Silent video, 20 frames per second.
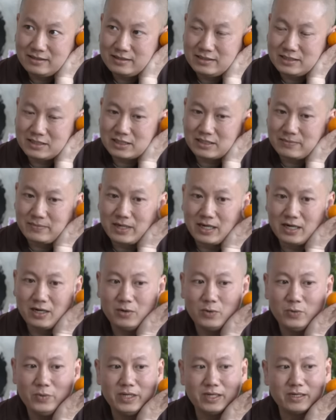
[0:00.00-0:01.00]
Just about
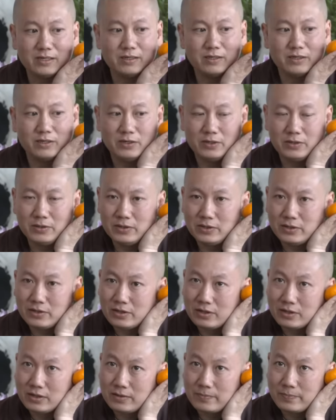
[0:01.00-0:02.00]
a week ago,
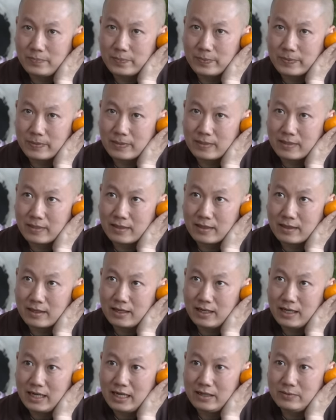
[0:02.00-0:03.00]

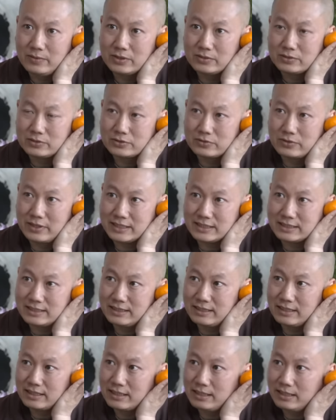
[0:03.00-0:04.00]
I was
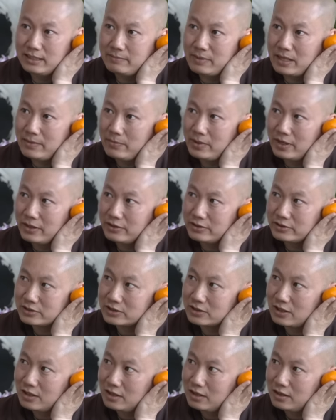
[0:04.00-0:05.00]
resting in my
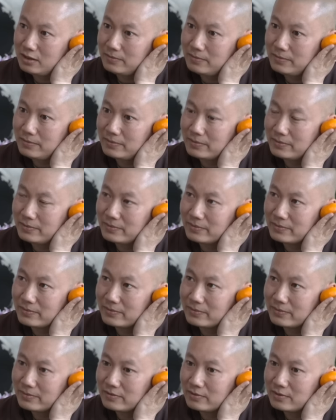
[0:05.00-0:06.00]
mother's arm,
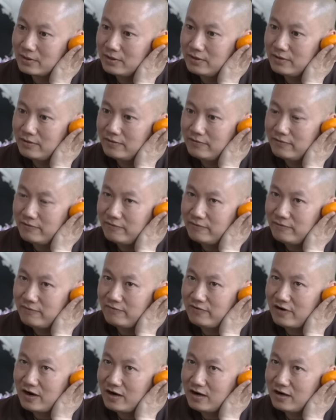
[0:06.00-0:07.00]

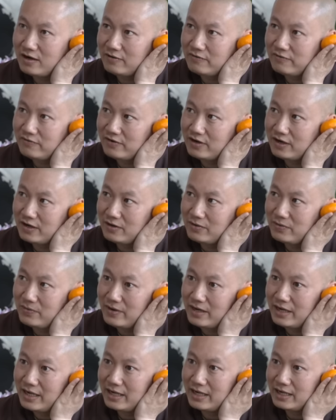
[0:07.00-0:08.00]
far, far
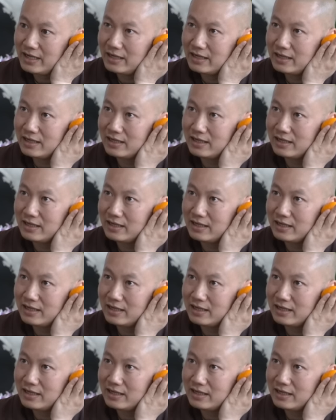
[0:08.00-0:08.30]
away.